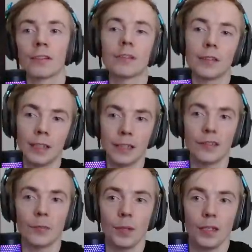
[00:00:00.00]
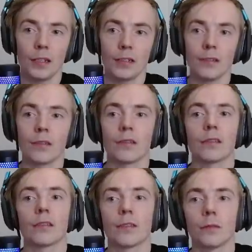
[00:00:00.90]
the disobedience,
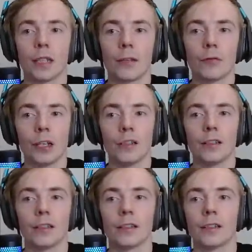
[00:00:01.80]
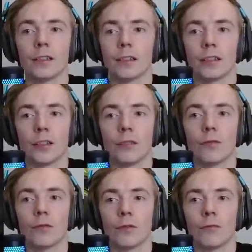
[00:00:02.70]
we can run, you know,
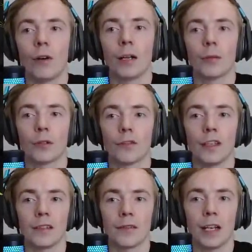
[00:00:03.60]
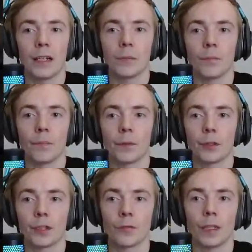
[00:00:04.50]
one more offensive item,
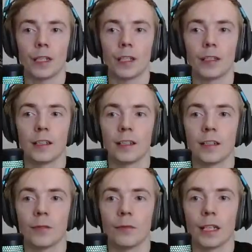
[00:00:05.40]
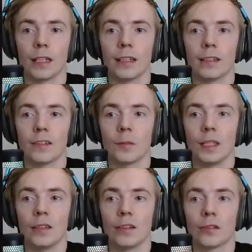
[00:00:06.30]
which is why we can
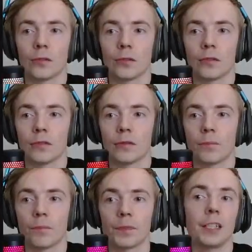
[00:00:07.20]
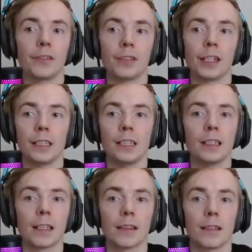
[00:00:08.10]
speed through tier
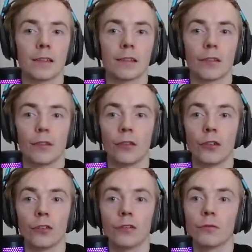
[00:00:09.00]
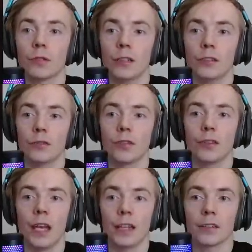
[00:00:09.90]
19 like this. Although we're not doing
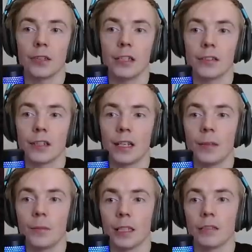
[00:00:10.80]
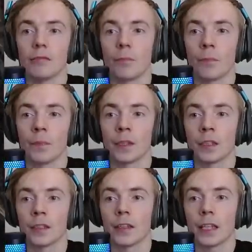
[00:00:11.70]
that great on time, but
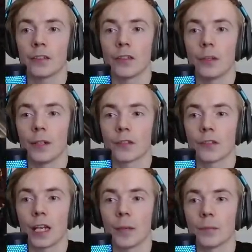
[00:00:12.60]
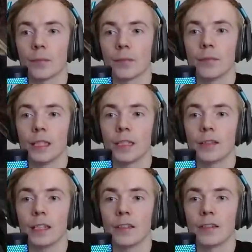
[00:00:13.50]
thanks to the monster type,
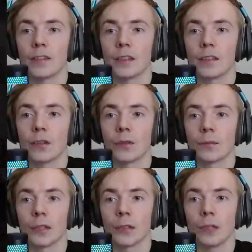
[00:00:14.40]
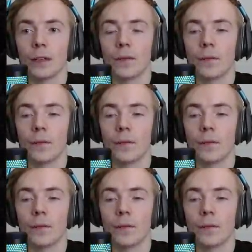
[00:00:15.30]
it's going pretty well.